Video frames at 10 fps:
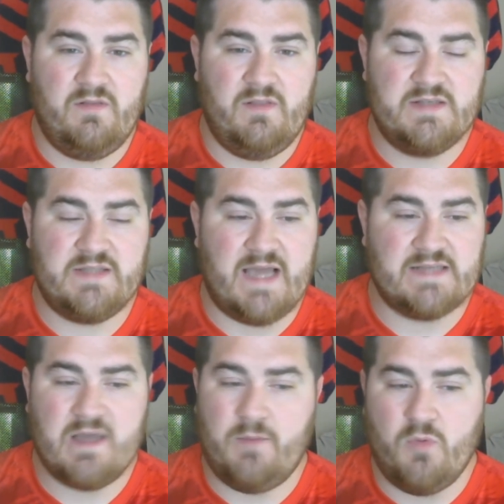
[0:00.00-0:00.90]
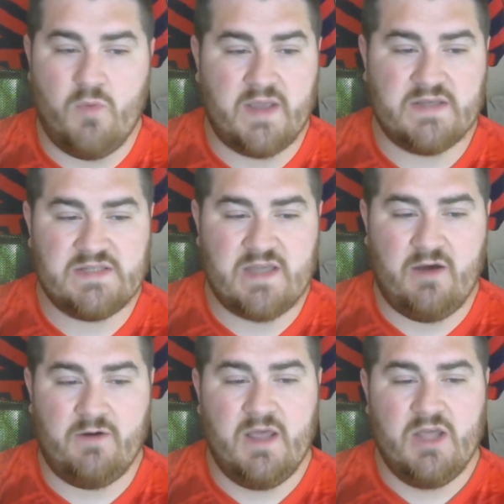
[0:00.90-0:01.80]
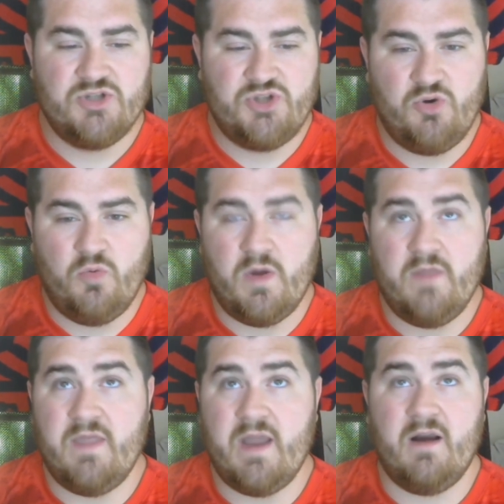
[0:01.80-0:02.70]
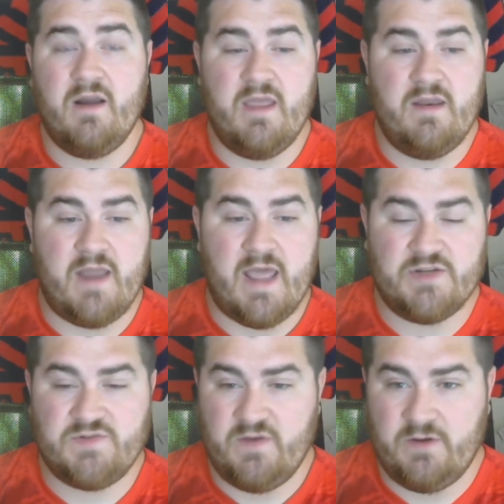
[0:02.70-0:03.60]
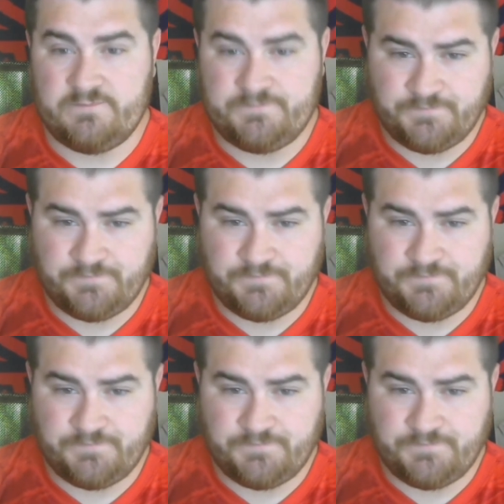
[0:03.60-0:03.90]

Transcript: these last couple weeks, so 2-1 there in Nashville.